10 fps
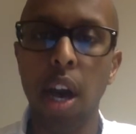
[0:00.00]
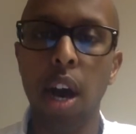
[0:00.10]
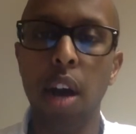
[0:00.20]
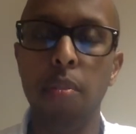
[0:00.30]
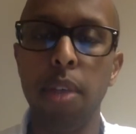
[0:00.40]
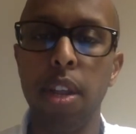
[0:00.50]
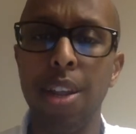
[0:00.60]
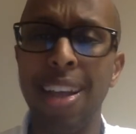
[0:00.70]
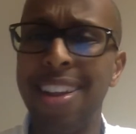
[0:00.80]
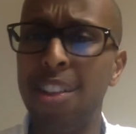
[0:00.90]

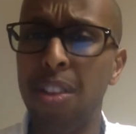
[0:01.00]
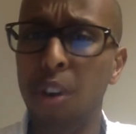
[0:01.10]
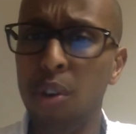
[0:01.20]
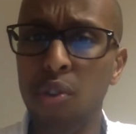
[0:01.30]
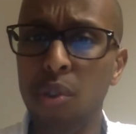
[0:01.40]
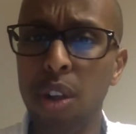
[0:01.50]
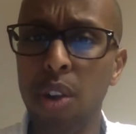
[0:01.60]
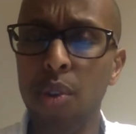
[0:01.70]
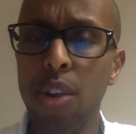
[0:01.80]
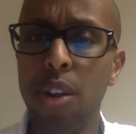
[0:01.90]
And it also
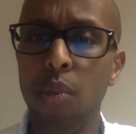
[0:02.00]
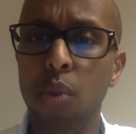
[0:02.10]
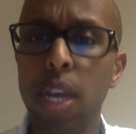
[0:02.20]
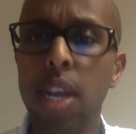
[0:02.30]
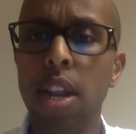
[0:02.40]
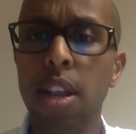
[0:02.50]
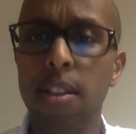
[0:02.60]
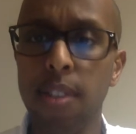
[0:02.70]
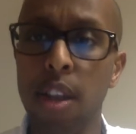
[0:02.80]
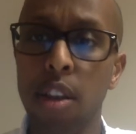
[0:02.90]
included a weekly
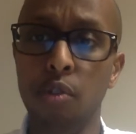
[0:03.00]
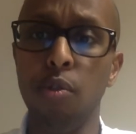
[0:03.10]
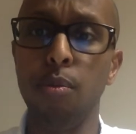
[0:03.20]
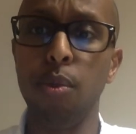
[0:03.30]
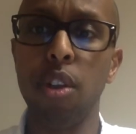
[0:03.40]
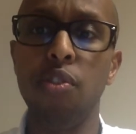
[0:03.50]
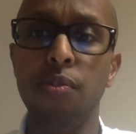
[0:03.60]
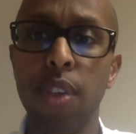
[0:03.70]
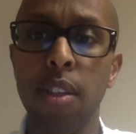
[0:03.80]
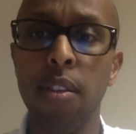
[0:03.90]
study group
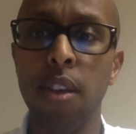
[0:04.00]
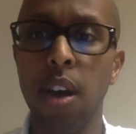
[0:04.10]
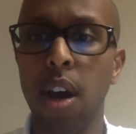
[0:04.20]
which fit